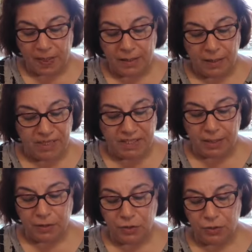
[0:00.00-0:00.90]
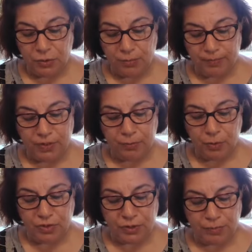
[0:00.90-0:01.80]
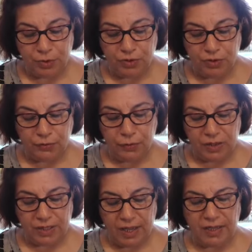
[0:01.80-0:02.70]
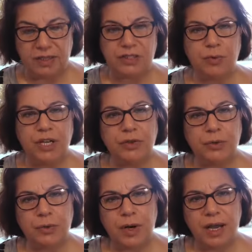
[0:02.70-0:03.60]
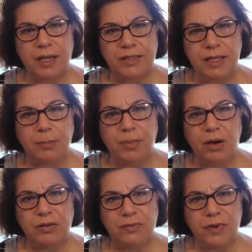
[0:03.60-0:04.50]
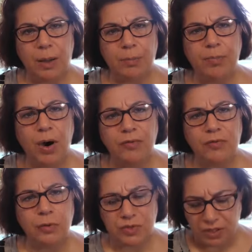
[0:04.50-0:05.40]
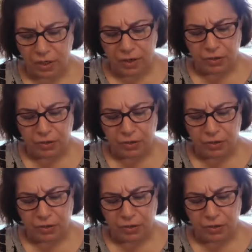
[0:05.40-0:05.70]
Let me tell you, the most beautiful thing is when you rise above, above those